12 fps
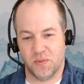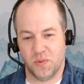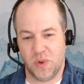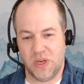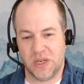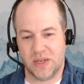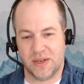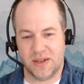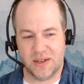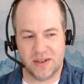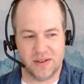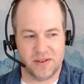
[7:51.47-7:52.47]
We did
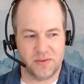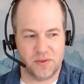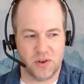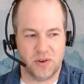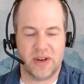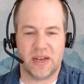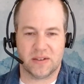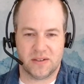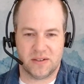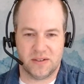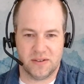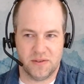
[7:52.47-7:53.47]
for
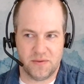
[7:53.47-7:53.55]
GridEx